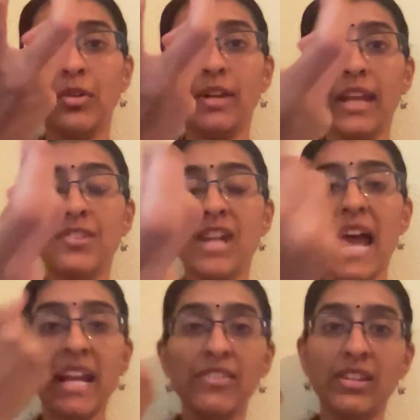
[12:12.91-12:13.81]
like
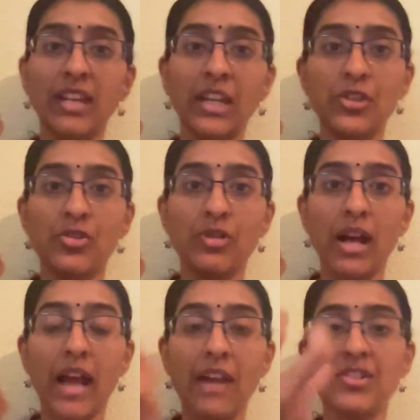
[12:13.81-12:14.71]
drag everything into
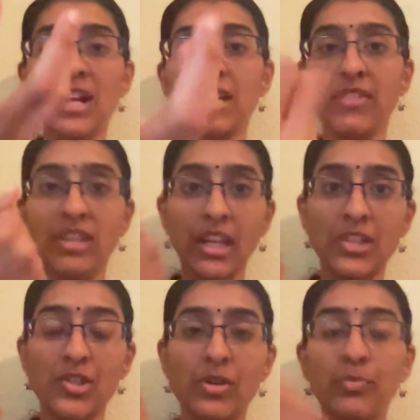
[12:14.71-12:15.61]
attract everything
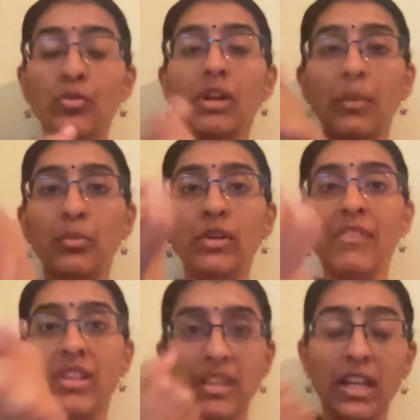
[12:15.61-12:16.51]
into it, pull
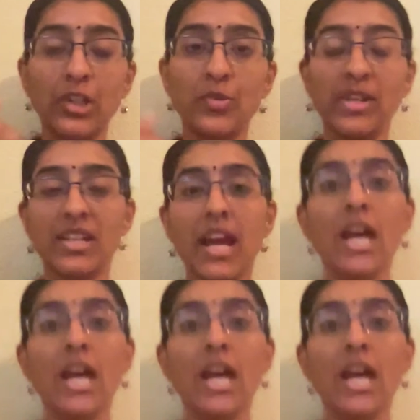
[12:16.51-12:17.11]
everything into it.